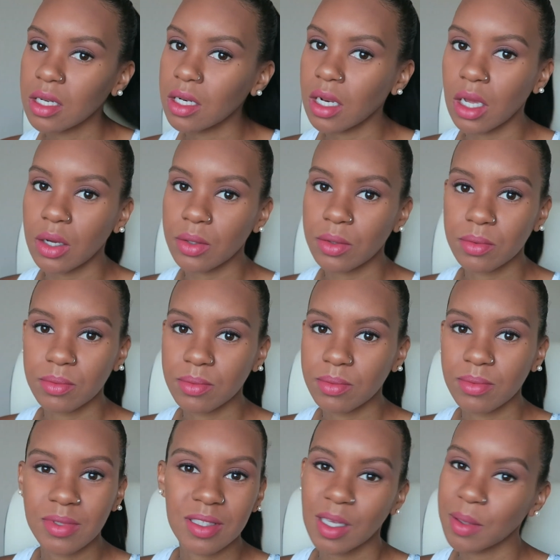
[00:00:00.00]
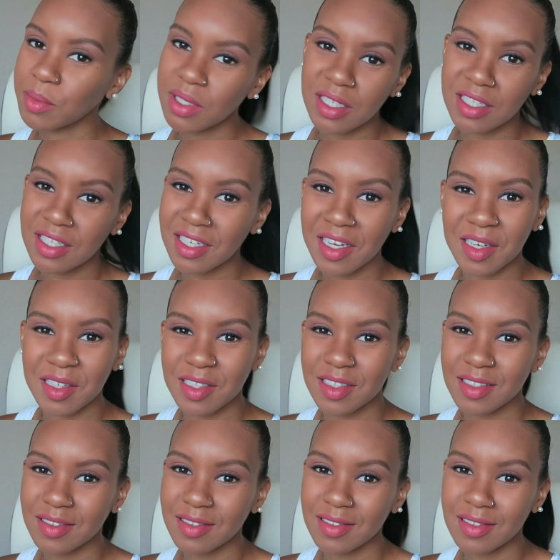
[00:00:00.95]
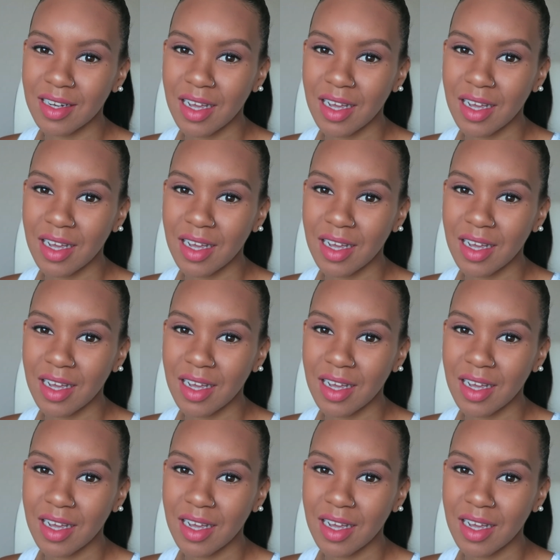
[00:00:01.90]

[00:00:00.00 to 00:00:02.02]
No, some didn't cut it.